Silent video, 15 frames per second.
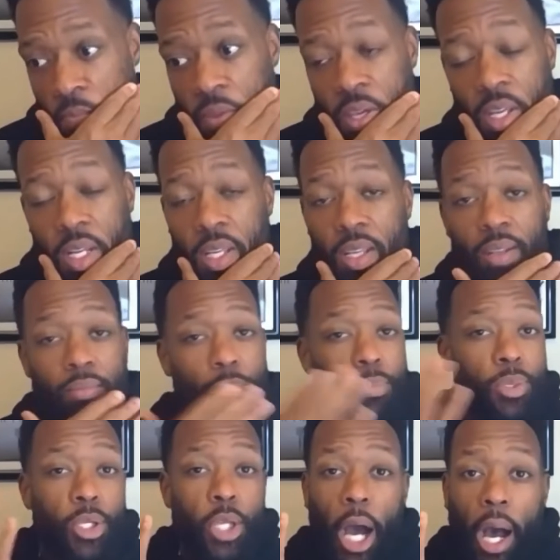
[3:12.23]
any
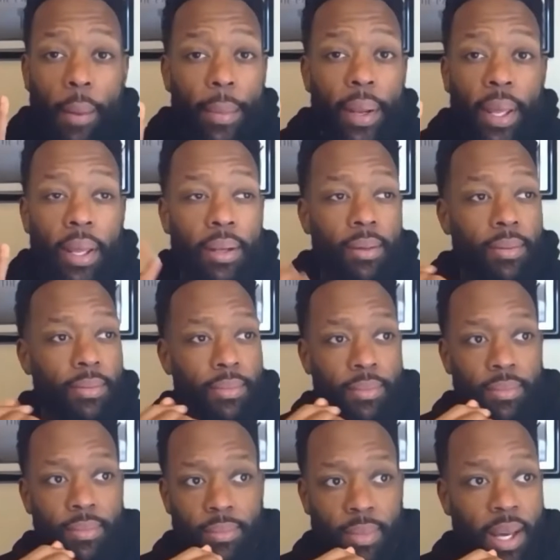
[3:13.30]
dominant,
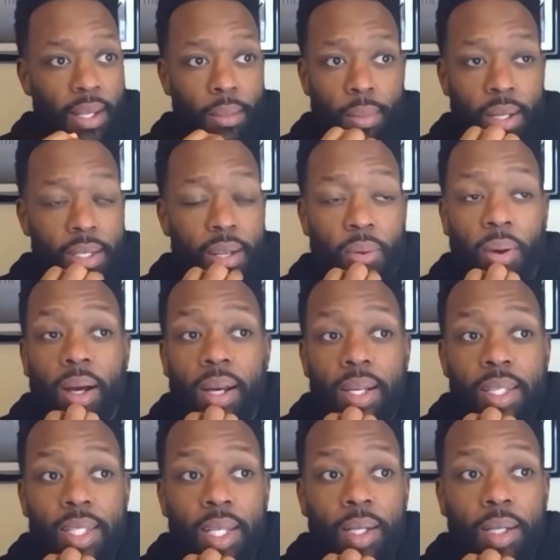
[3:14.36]
not in the Big Ten
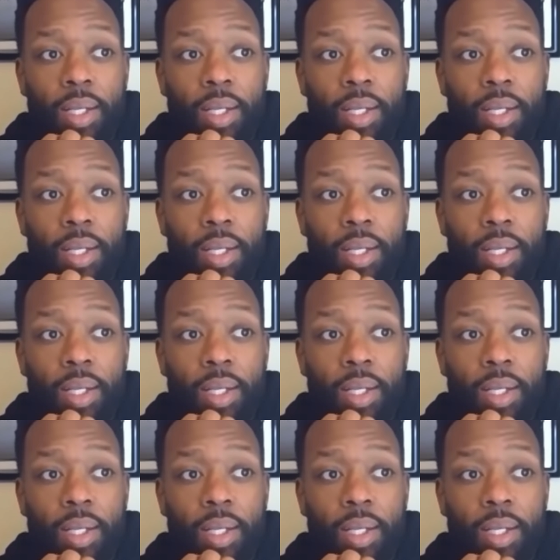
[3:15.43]
West.